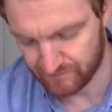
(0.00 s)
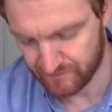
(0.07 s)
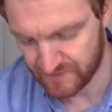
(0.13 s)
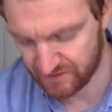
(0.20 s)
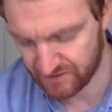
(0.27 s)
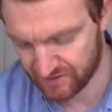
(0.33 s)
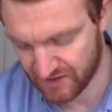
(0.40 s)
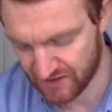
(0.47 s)

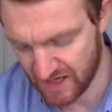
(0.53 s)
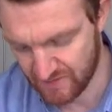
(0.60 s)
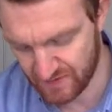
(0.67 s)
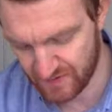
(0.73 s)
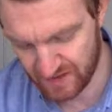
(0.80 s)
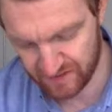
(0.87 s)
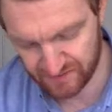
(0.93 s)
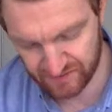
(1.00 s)
shape
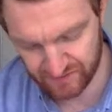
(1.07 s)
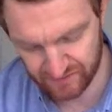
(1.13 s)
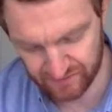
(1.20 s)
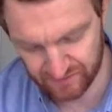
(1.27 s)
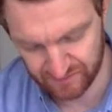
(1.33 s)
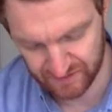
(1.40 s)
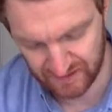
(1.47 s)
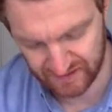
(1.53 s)
into
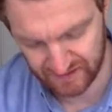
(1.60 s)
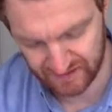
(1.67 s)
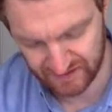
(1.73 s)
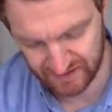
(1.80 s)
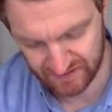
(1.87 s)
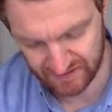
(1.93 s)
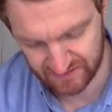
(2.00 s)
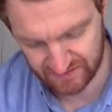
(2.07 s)

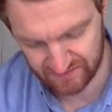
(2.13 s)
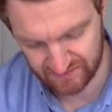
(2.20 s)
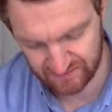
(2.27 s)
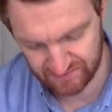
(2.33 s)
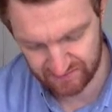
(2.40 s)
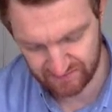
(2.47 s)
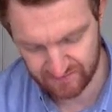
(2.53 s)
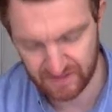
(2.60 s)
slices,
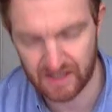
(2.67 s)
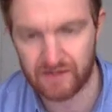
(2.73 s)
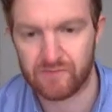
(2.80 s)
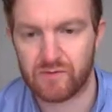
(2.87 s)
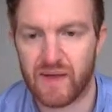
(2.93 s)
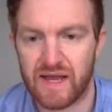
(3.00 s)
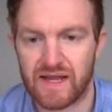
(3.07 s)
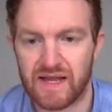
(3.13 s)
then it would
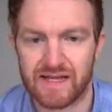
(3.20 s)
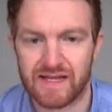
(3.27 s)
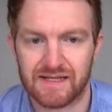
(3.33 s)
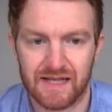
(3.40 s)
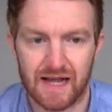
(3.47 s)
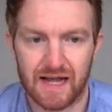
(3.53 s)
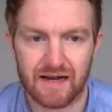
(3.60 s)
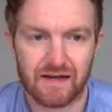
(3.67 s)
make
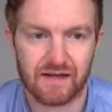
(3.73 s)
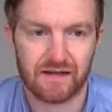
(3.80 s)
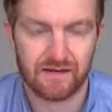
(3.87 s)
exactly